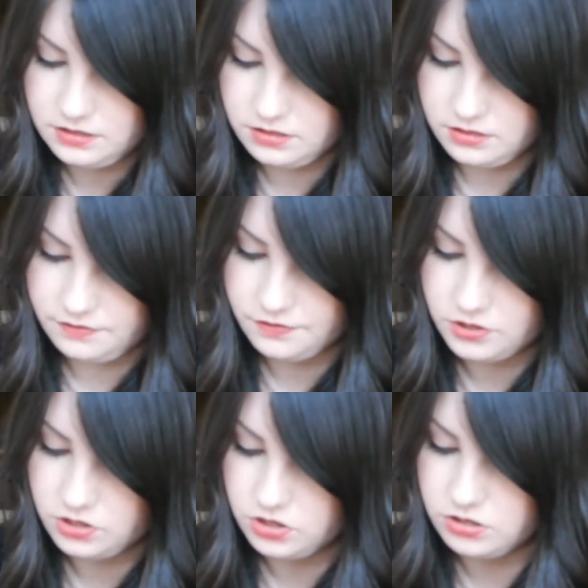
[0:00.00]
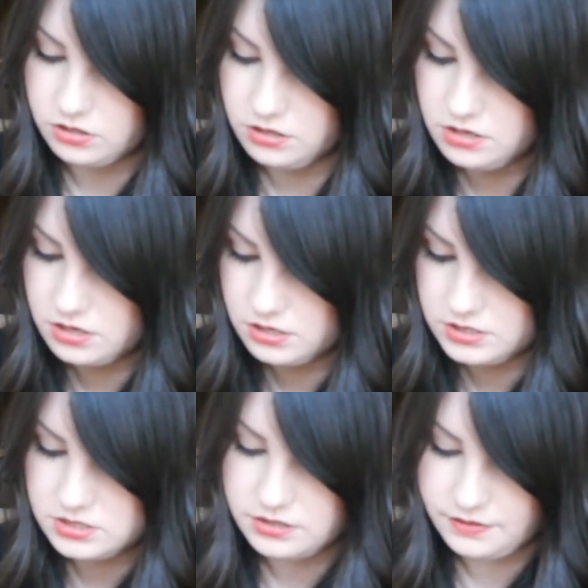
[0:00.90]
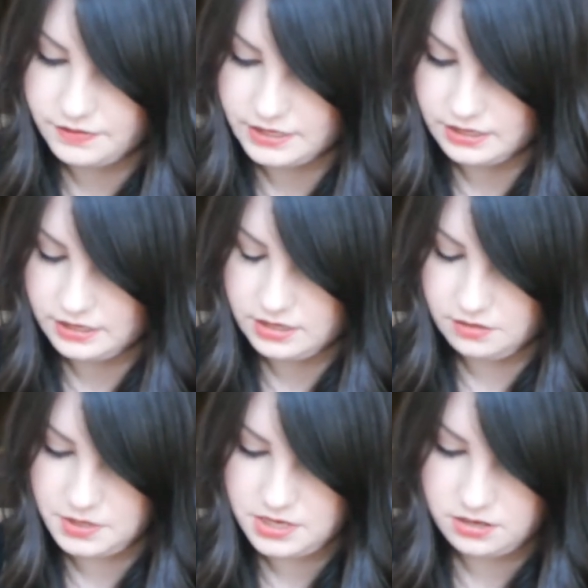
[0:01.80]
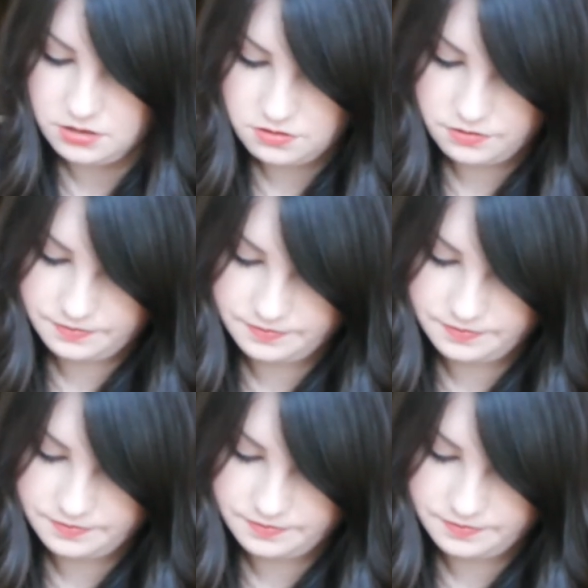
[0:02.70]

I've got, if I can get them out,